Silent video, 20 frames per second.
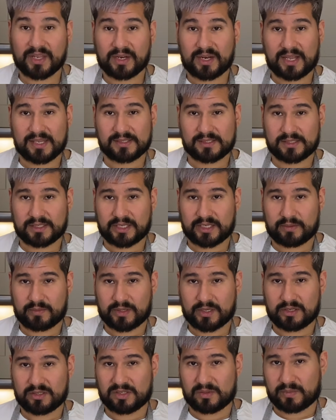Lastly, I'm
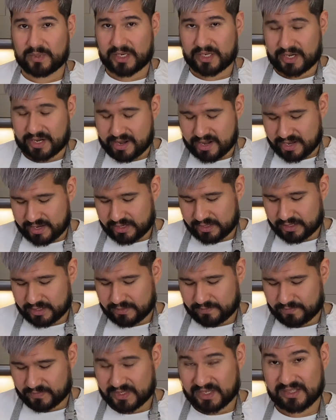going to do my garlic
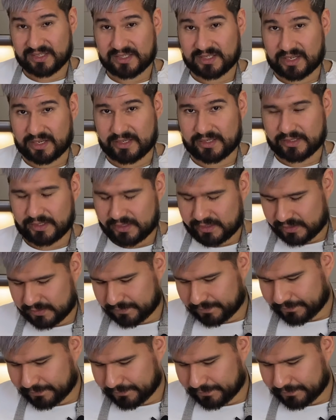in slices.